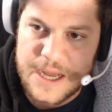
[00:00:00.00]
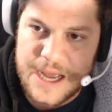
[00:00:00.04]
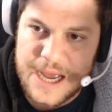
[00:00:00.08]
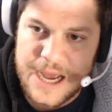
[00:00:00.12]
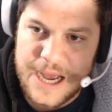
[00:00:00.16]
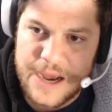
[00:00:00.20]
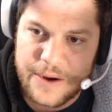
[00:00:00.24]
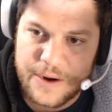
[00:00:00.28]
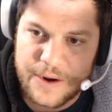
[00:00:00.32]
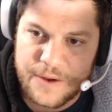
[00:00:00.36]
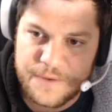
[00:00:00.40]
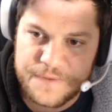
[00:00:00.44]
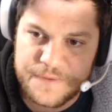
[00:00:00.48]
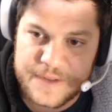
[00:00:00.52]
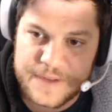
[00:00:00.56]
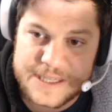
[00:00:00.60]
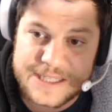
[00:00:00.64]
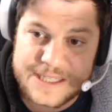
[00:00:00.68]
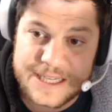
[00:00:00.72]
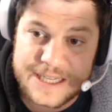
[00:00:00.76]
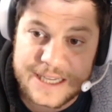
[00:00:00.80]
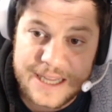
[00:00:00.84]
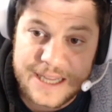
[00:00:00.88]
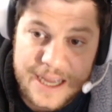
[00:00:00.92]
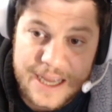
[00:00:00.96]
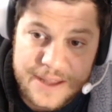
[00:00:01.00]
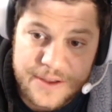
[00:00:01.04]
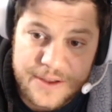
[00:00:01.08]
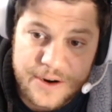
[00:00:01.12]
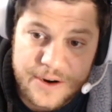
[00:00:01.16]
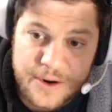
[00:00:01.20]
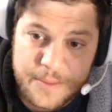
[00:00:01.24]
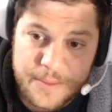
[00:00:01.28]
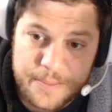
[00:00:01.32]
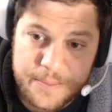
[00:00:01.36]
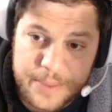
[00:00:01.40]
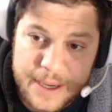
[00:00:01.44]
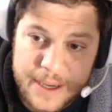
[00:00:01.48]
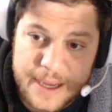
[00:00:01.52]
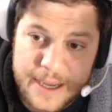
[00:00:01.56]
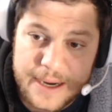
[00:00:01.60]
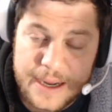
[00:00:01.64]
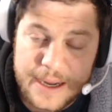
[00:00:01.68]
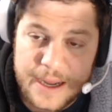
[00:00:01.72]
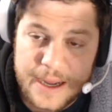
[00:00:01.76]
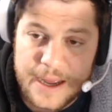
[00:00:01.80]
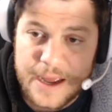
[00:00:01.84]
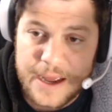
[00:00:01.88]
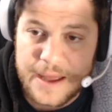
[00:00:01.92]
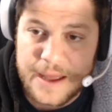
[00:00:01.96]
how it all fits together,
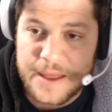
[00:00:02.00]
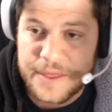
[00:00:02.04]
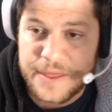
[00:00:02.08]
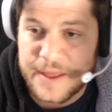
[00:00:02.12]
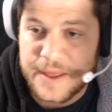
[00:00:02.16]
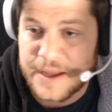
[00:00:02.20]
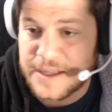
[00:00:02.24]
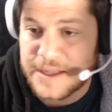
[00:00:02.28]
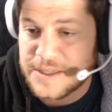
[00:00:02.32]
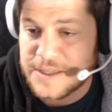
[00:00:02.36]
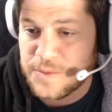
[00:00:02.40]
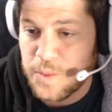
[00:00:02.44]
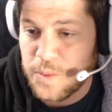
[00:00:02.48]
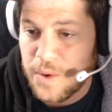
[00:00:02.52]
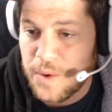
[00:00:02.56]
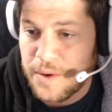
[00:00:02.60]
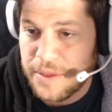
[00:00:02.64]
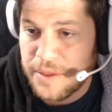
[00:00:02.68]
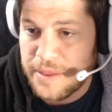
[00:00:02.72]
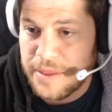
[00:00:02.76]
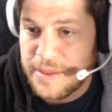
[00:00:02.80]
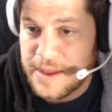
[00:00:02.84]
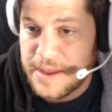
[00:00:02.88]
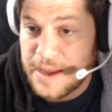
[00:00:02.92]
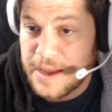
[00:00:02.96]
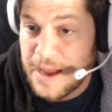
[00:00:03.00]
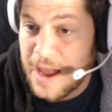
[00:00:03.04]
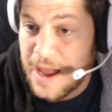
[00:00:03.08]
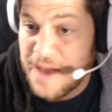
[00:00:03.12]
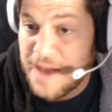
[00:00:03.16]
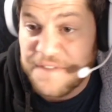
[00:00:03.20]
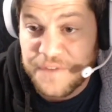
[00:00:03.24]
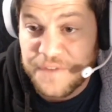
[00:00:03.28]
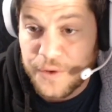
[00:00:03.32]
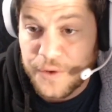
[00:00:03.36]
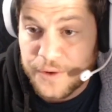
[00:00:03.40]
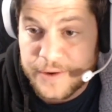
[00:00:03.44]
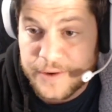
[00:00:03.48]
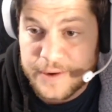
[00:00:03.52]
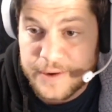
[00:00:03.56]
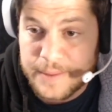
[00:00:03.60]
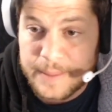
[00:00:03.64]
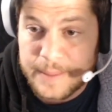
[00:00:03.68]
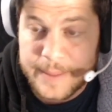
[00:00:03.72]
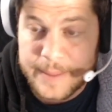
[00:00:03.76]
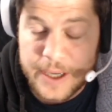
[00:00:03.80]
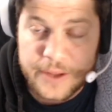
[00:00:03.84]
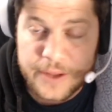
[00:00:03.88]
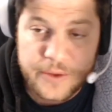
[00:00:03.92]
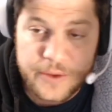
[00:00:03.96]
but I think it's worth the effort.
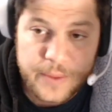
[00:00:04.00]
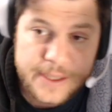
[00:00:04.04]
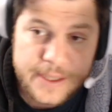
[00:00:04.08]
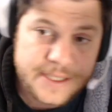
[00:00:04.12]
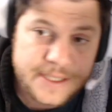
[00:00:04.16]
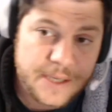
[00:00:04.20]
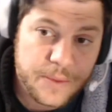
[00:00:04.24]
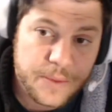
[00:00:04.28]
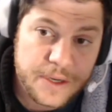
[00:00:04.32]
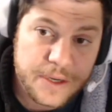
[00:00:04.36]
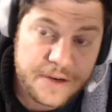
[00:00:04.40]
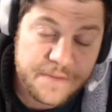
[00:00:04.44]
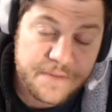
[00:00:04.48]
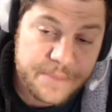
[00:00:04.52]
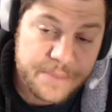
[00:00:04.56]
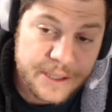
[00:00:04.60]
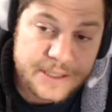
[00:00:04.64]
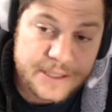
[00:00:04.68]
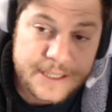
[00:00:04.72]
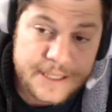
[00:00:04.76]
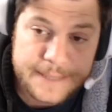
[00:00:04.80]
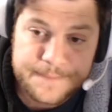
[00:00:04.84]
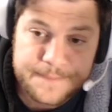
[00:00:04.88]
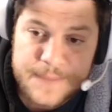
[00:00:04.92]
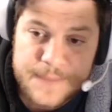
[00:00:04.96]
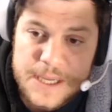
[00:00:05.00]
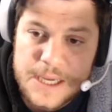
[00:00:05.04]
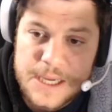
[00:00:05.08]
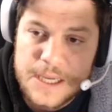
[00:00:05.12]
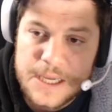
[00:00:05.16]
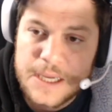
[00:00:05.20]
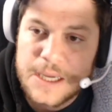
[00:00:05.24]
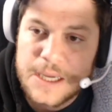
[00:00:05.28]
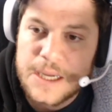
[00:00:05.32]
I mean, otherwise I wouldn't have built it.